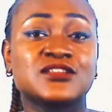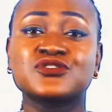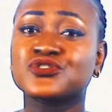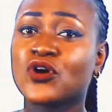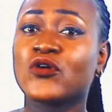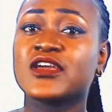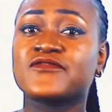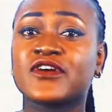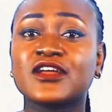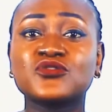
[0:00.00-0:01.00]
And so if
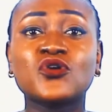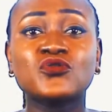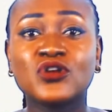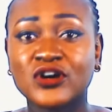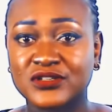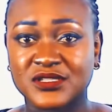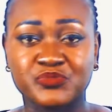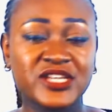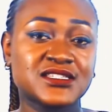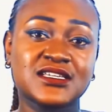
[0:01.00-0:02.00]
there are no laws,
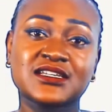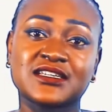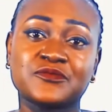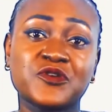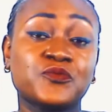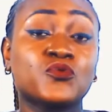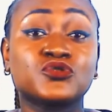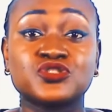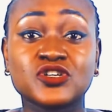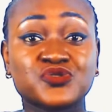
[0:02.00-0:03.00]
basically people
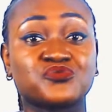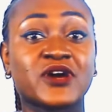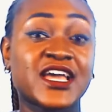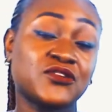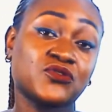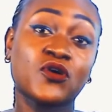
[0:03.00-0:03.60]
would just ride on